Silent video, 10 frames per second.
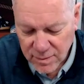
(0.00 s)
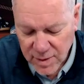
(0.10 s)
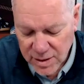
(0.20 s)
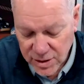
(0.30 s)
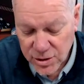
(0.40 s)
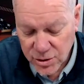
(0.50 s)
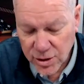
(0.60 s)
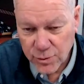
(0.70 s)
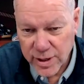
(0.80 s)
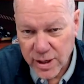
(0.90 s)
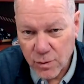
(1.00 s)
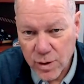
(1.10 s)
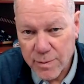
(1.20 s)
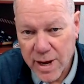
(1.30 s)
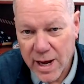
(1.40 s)
essentially a 300
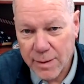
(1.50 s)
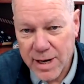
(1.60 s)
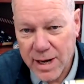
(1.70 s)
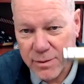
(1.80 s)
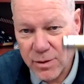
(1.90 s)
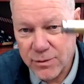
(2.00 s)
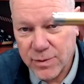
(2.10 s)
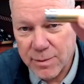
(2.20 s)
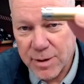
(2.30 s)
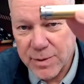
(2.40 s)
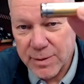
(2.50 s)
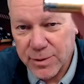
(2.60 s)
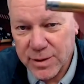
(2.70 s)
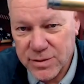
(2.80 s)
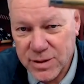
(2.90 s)
Win Mag. I mean, I don't know how many people
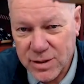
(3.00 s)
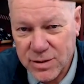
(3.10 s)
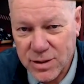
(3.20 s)
can see this